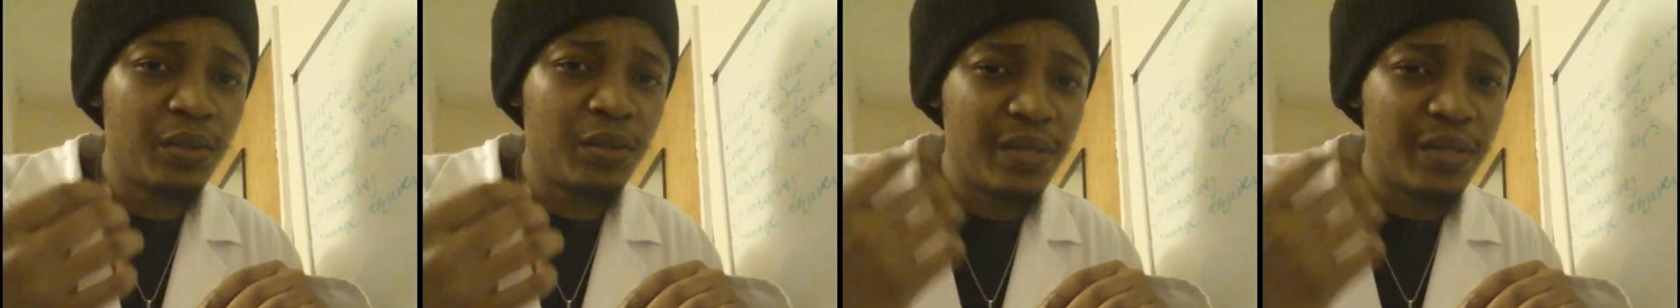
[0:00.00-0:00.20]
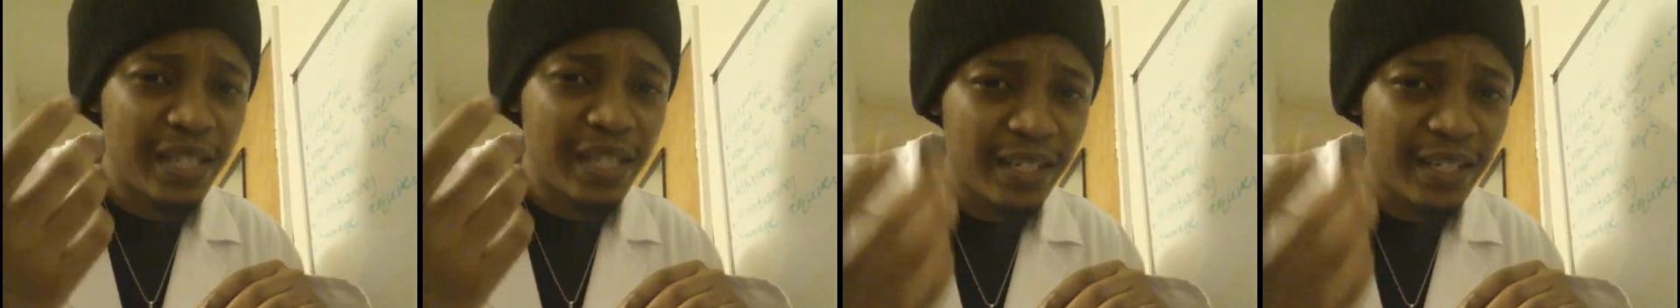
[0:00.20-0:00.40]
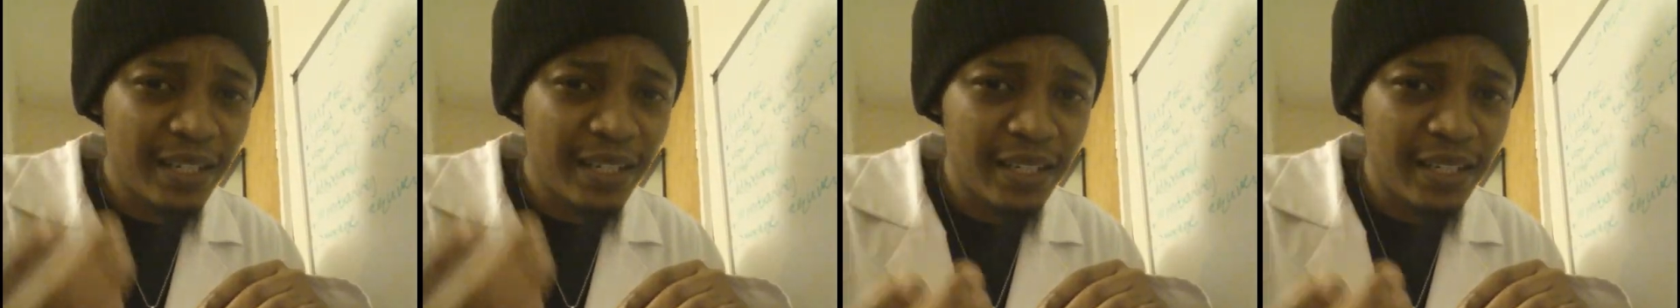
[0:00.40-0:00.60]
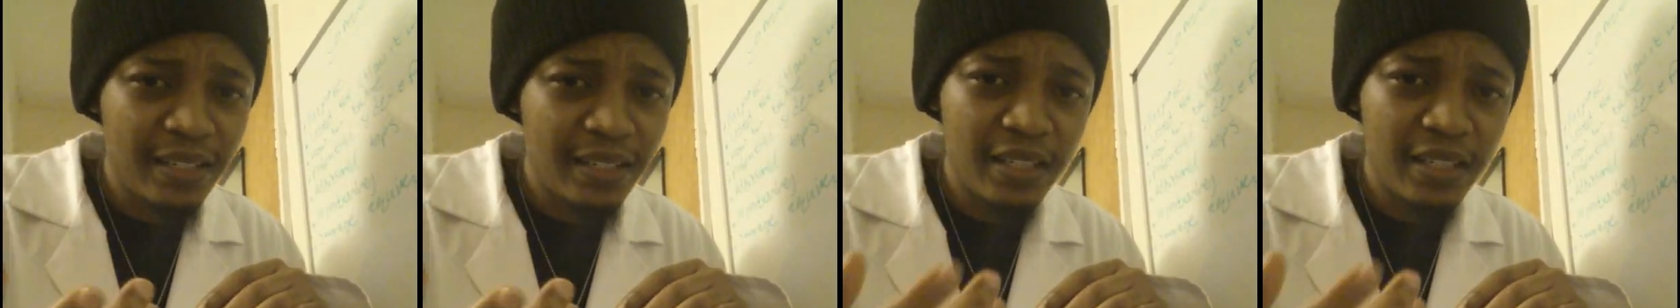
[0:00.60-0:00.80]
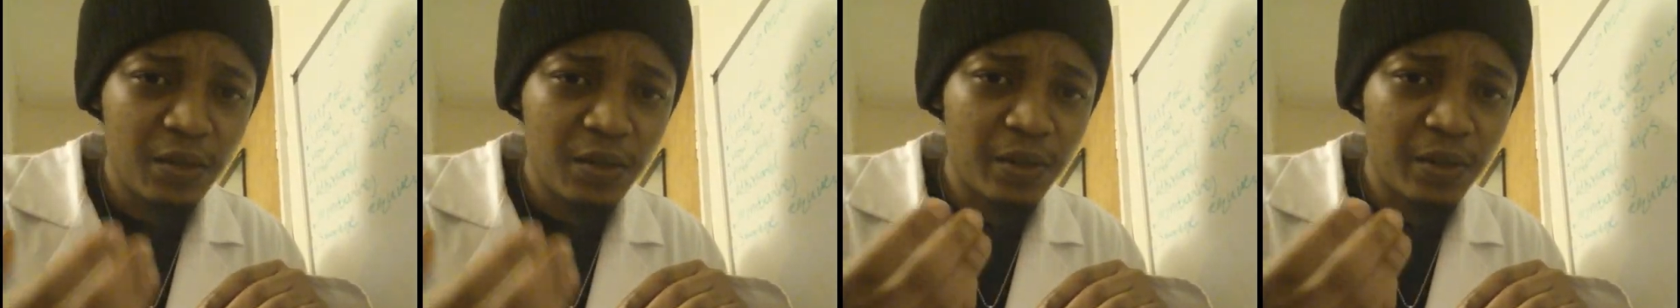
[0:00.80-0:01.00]
you get an
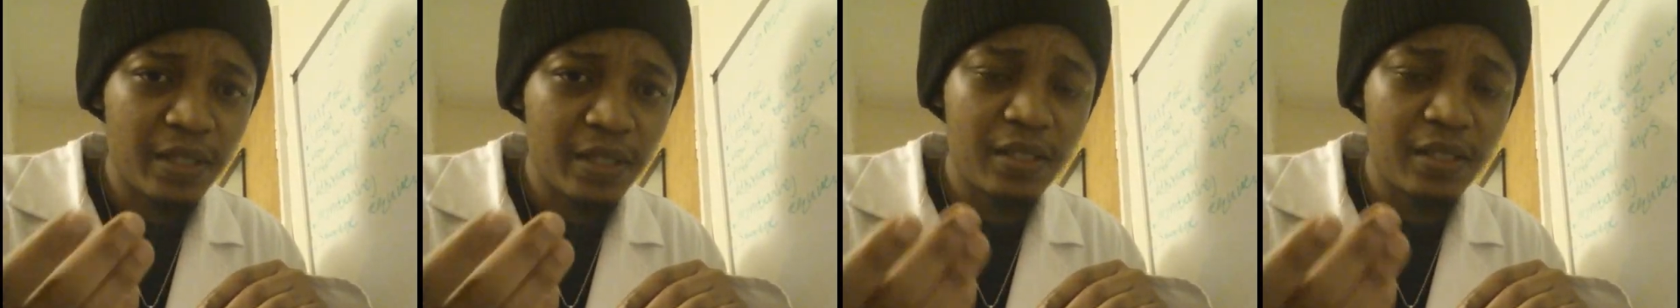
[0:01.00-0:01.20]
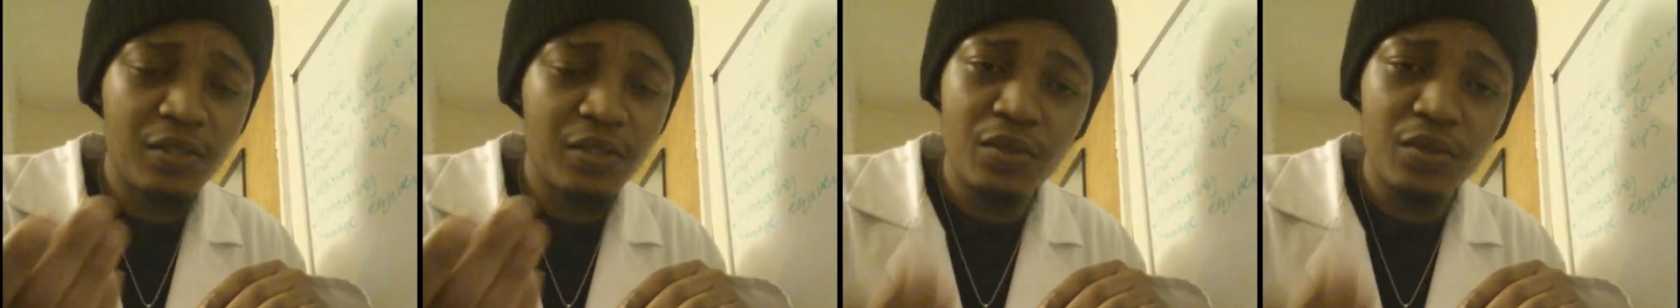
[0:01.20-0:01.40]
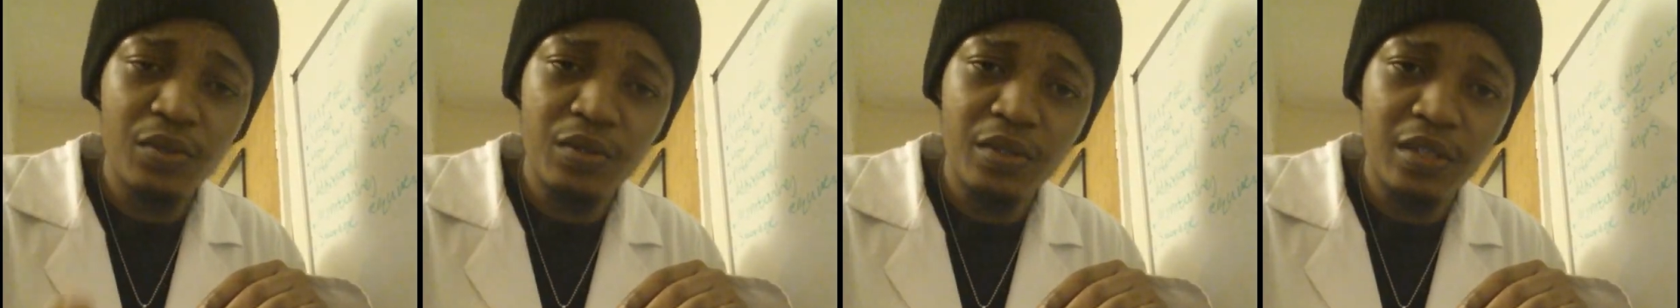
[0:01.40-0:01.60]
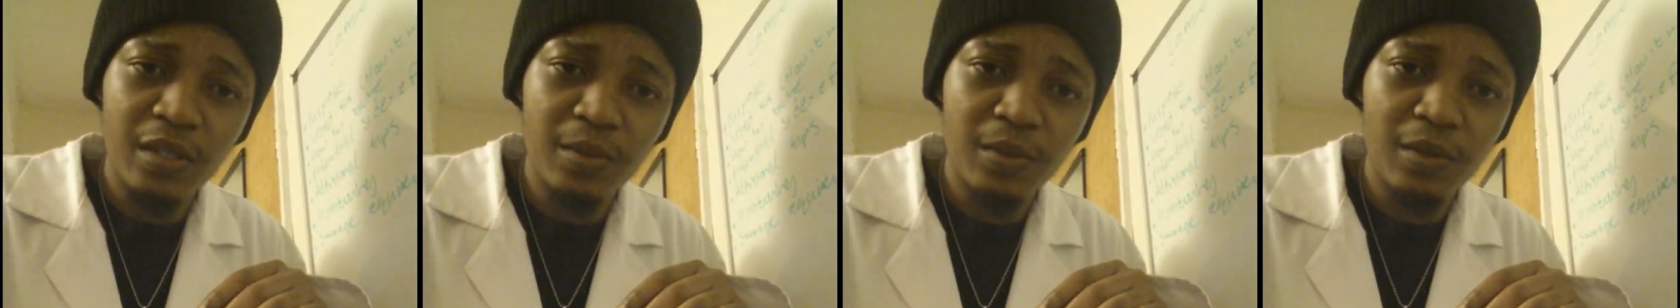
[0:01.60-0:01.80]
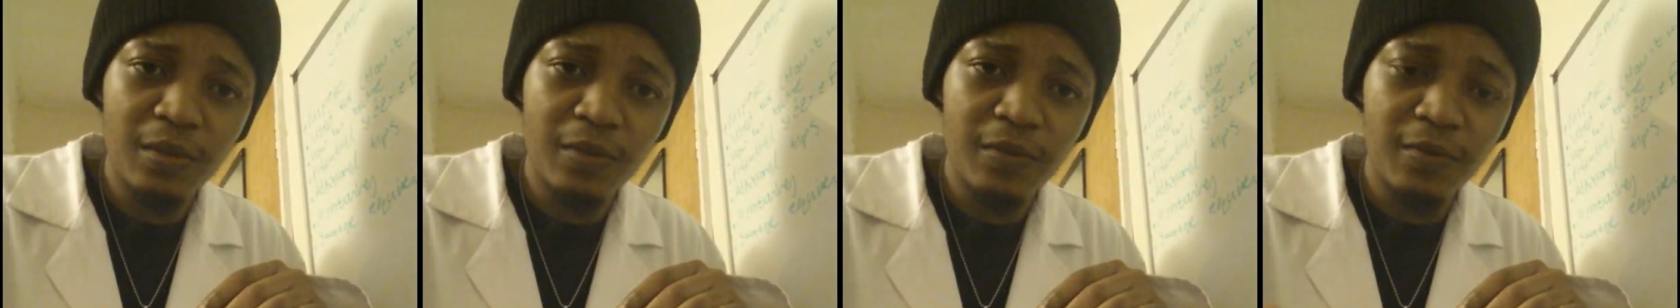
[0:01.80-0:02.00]
idea whether it's
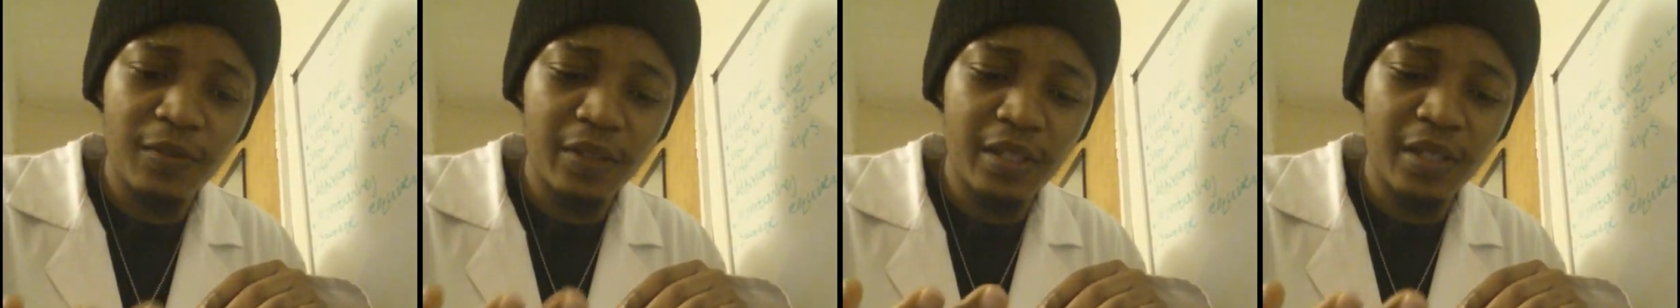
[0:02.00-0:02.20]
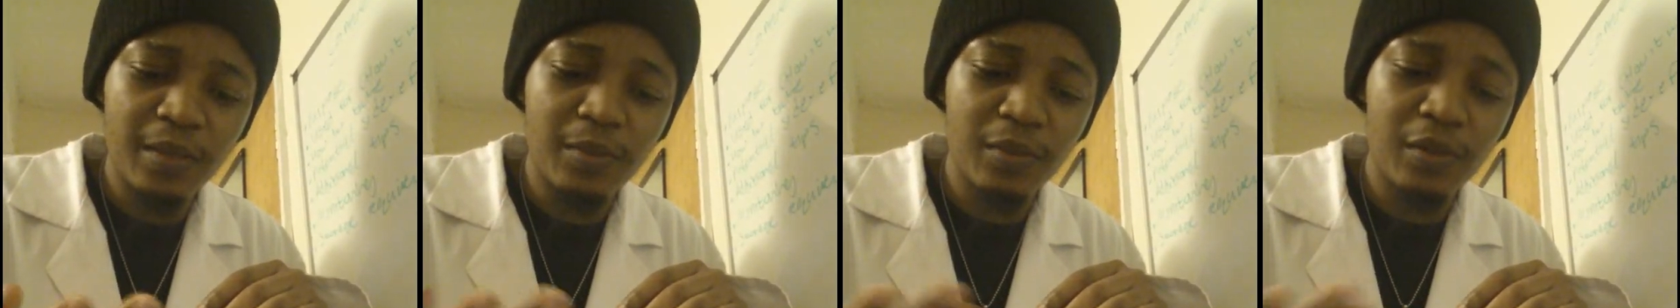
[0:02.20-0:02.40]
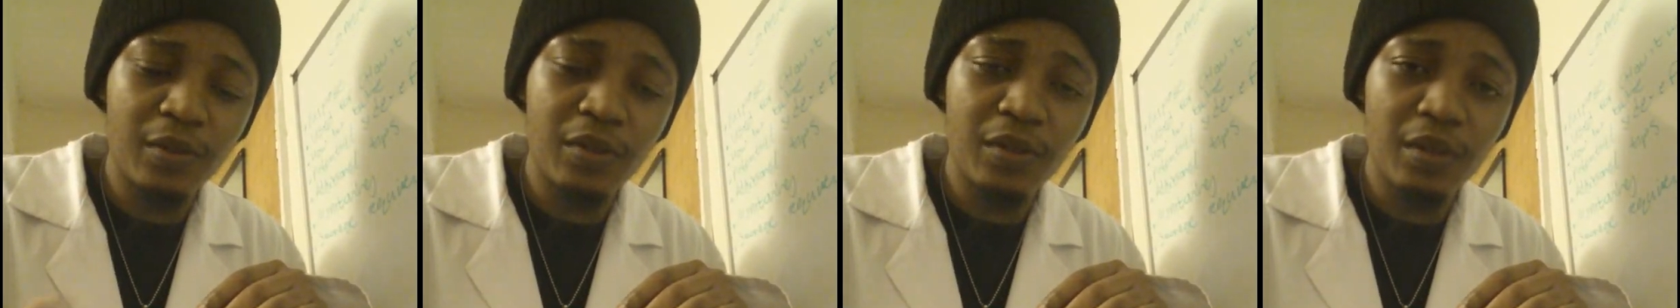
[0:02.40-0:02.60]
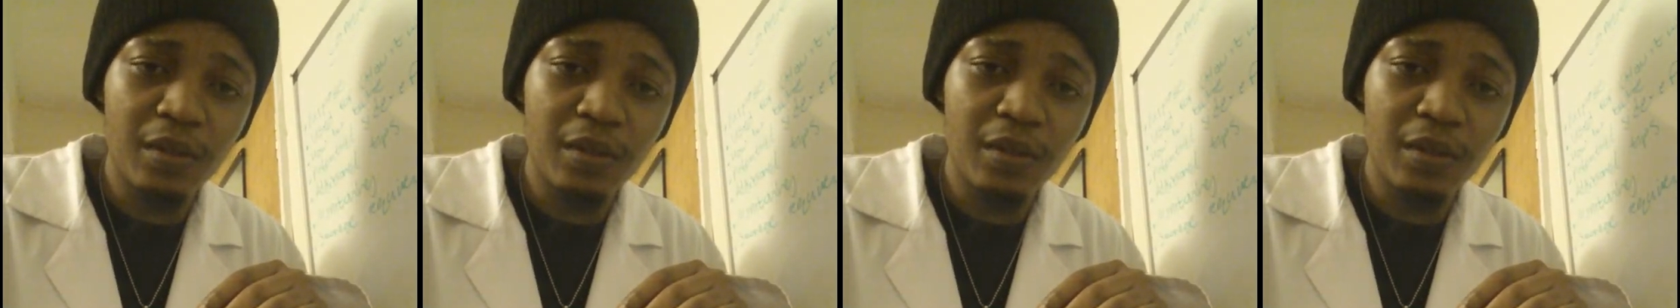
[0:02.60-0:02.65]
suitable for them or